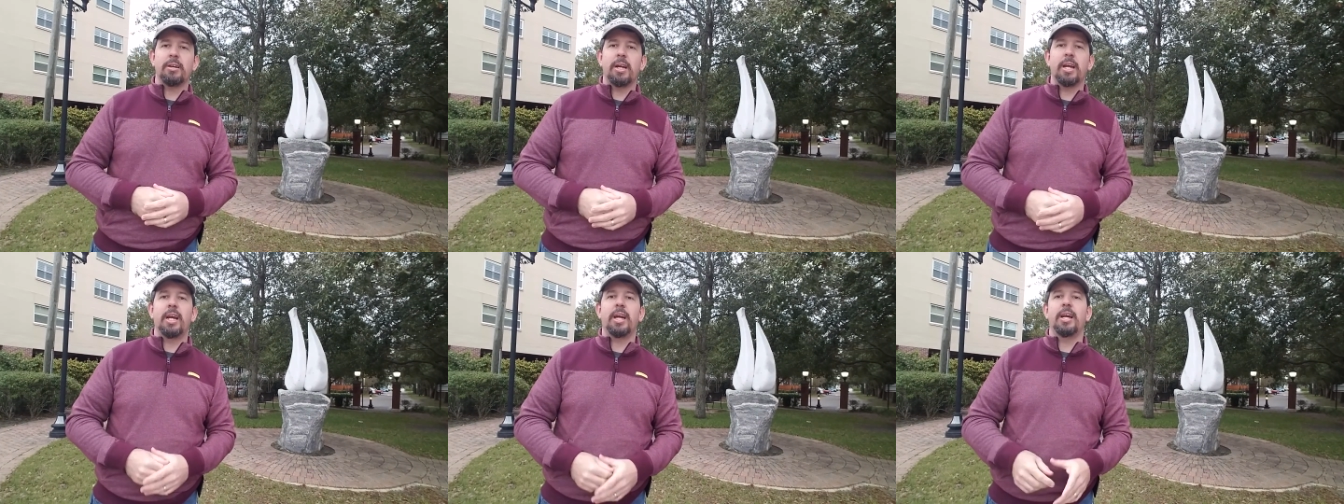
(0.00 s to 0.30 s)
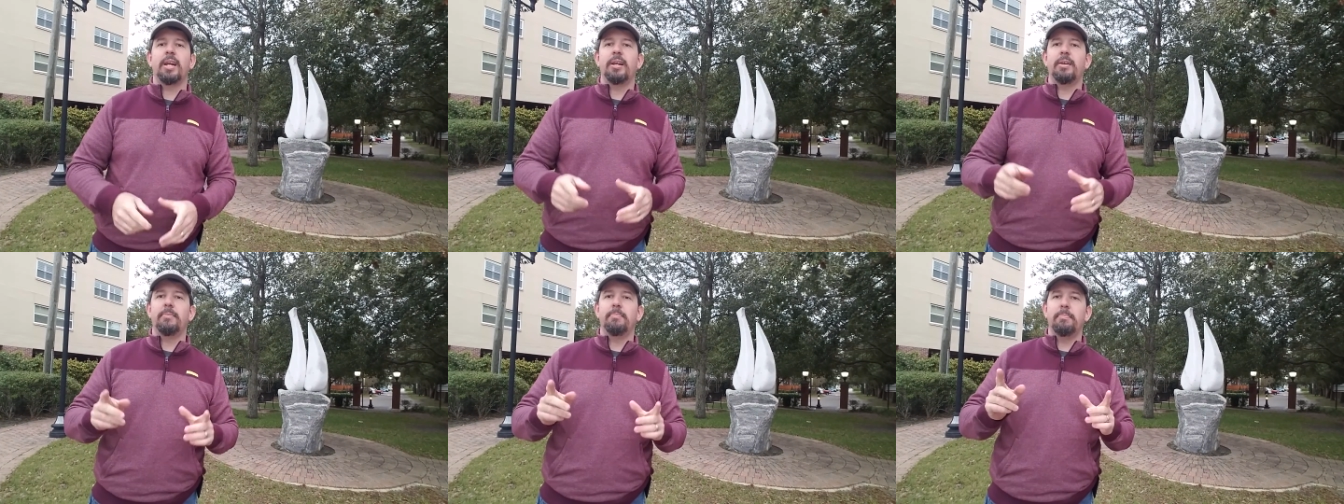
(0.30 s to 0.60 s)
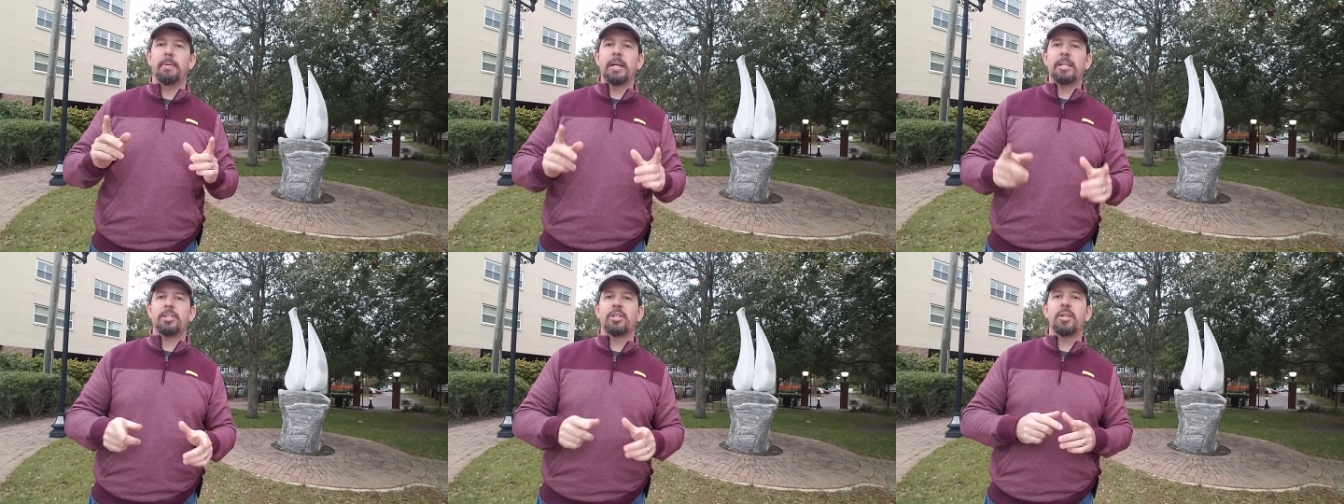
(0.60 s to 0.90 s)
and
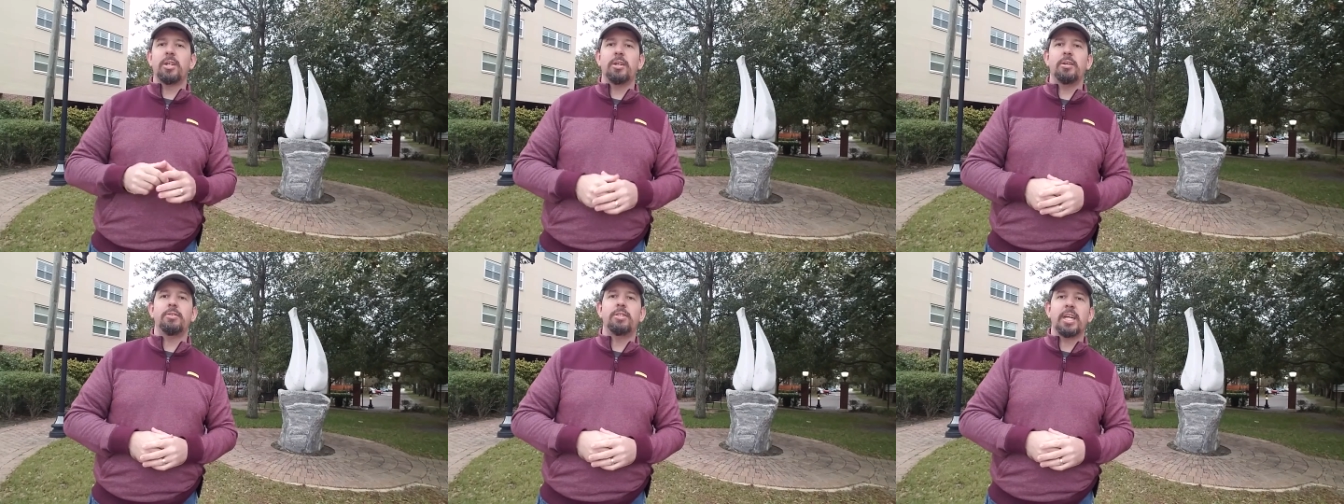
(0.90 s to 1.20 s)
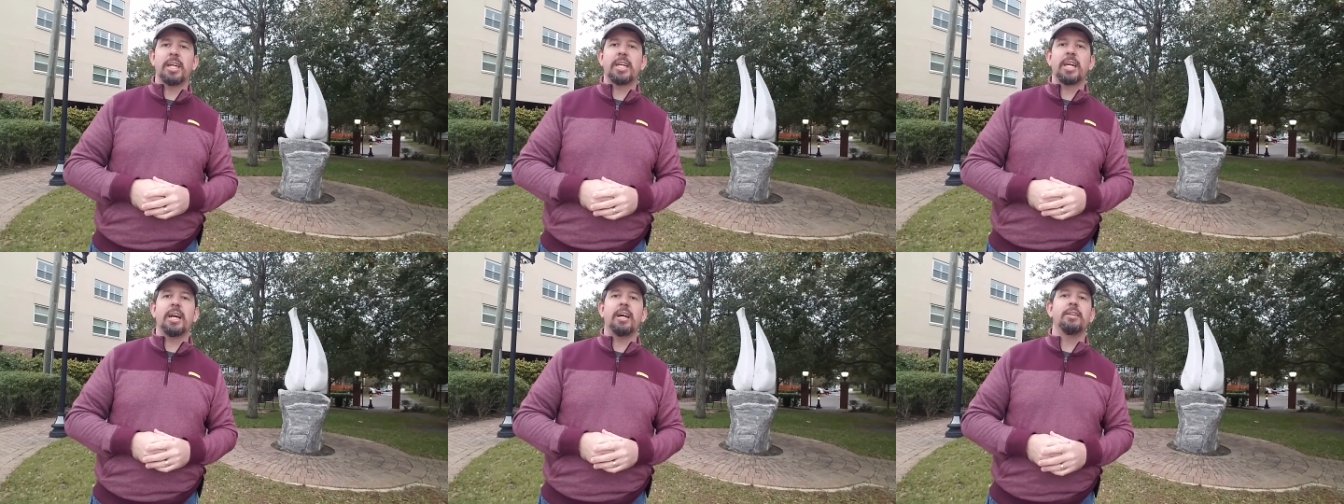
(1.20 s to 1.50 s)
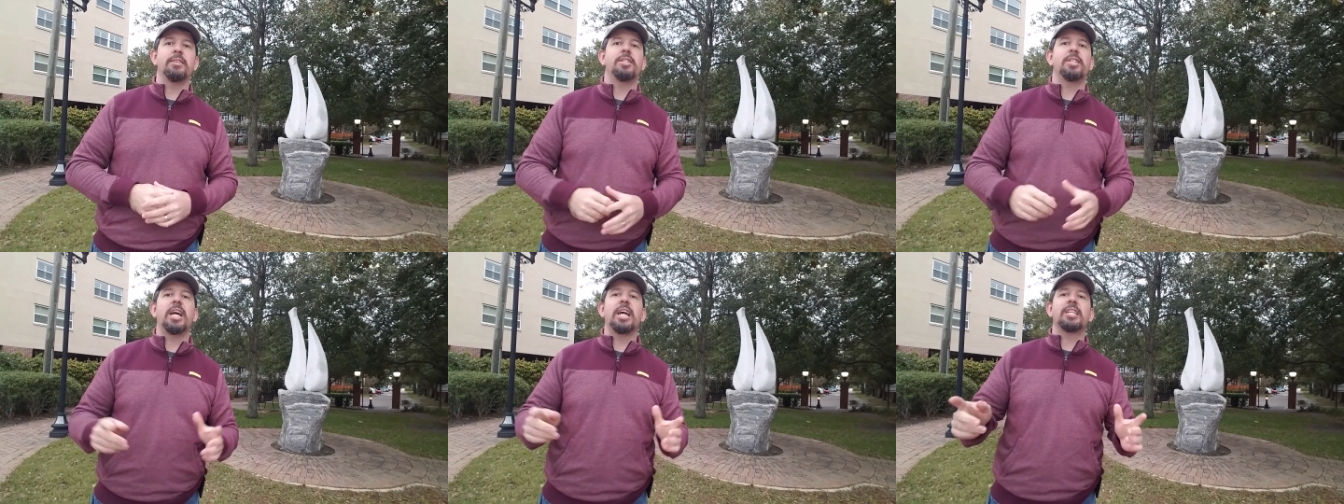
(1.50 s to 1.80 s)
make sure you check
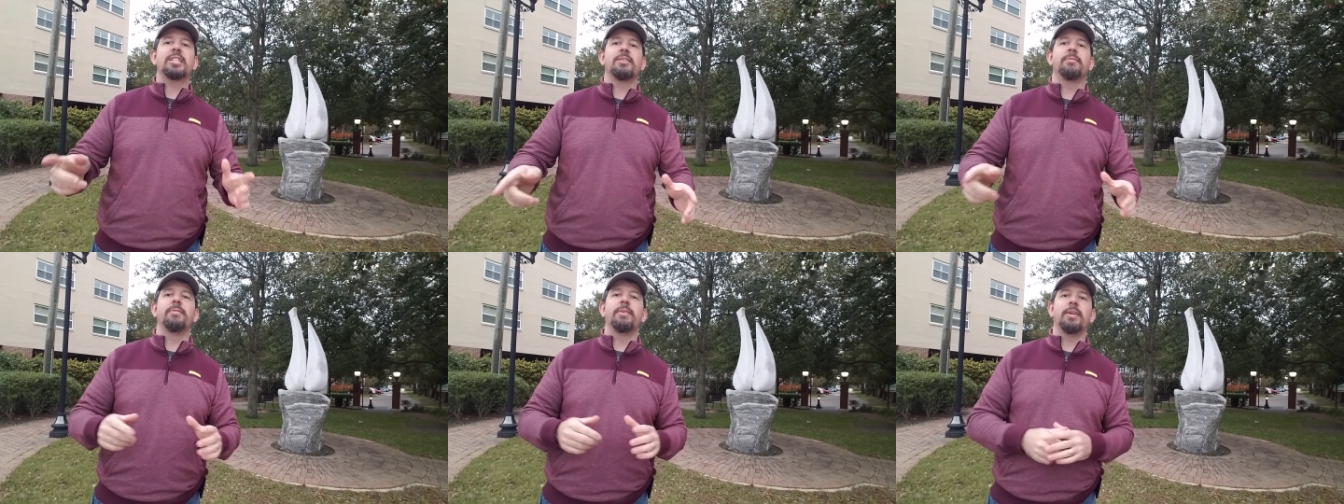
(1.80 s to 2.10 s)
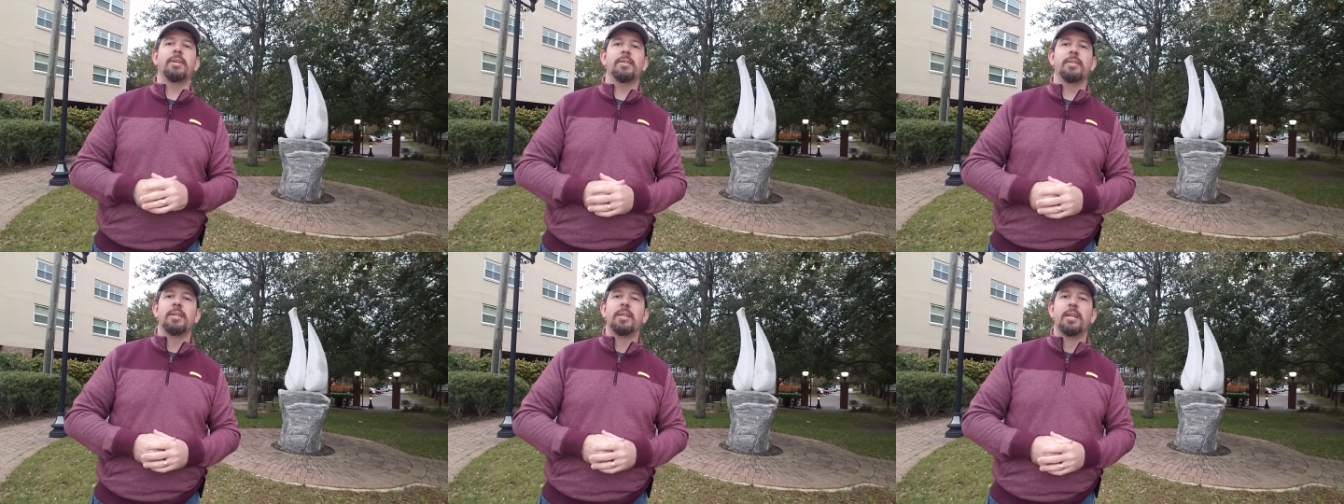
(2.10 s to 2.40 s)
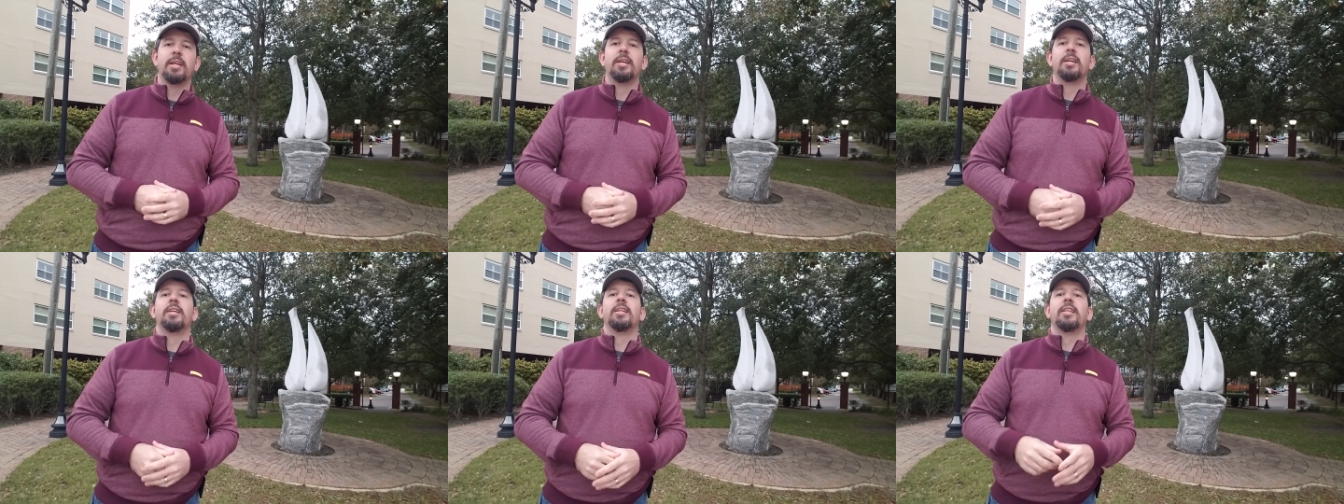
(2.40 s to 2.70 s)
out Jacksonville,
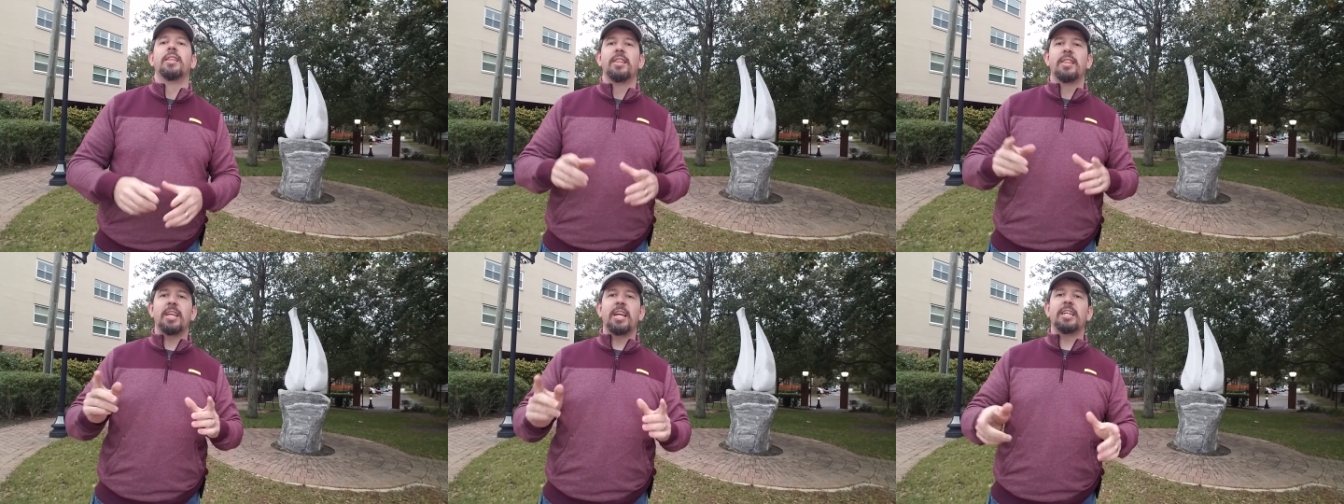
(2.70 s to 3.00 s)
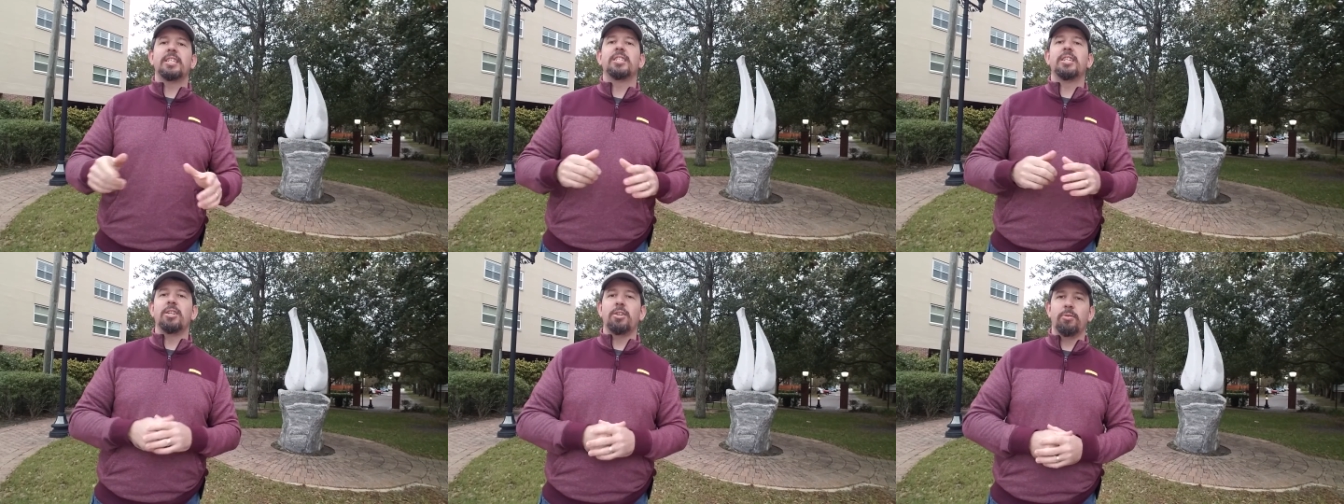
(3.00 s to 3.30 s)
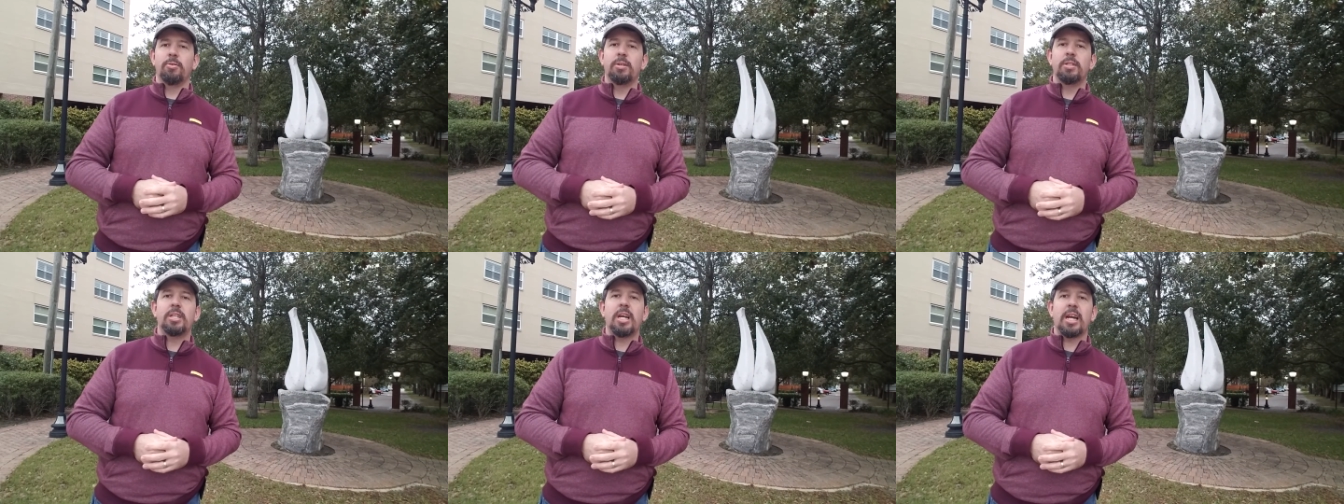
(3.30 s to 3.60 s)
things to
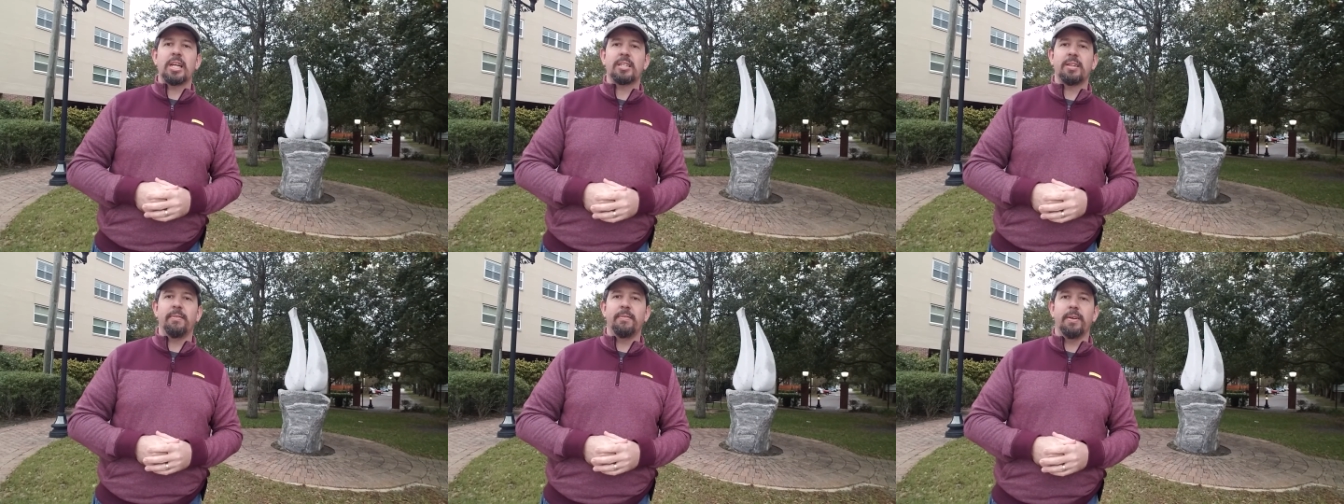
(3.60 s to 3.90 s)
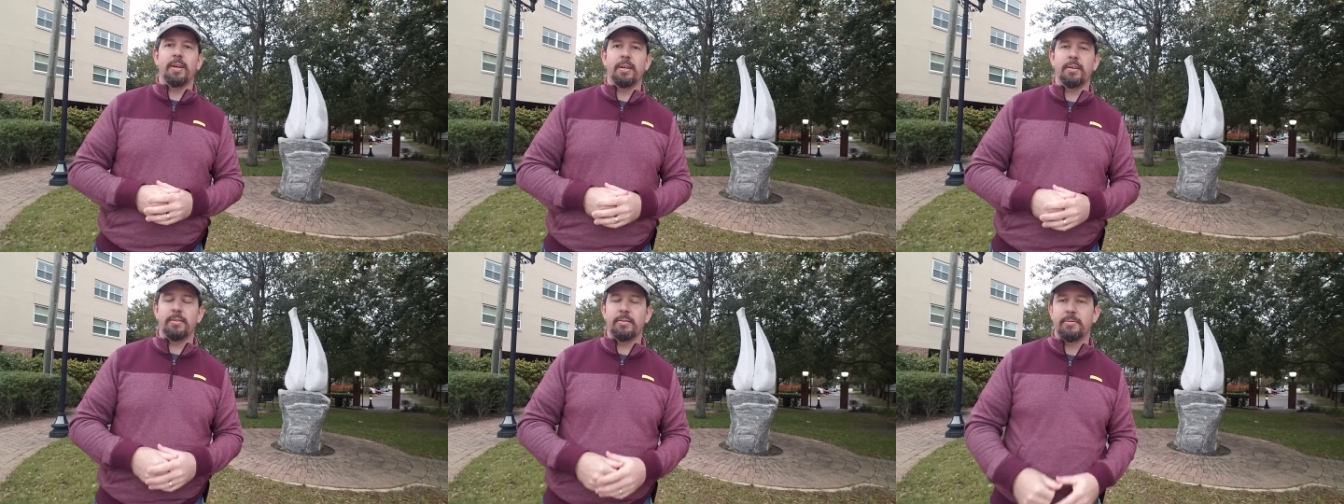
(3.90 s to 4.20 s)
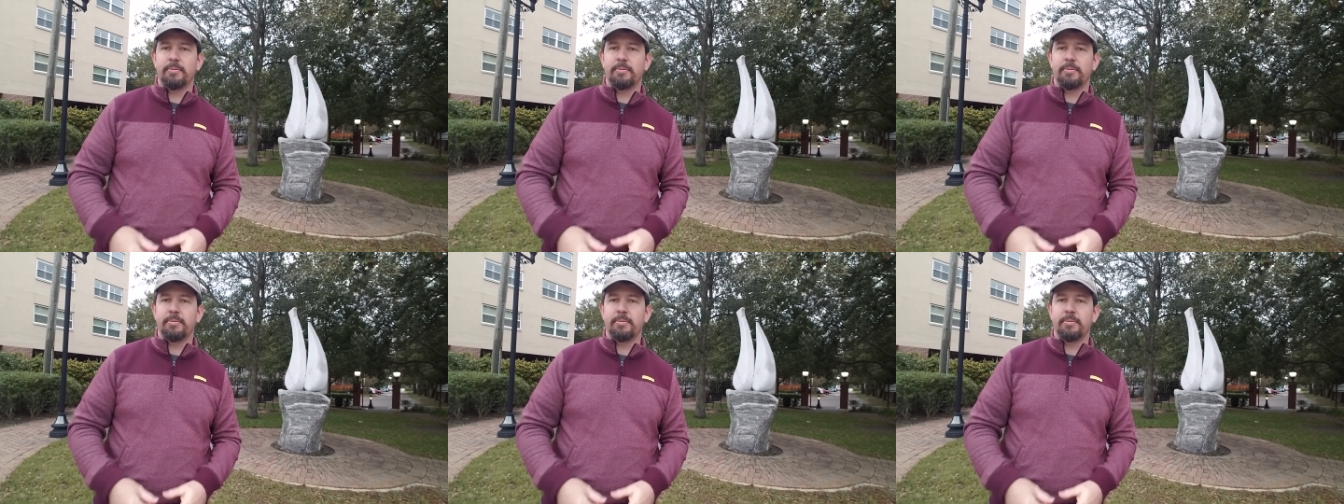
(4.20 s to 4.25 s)
do in Jacksonville.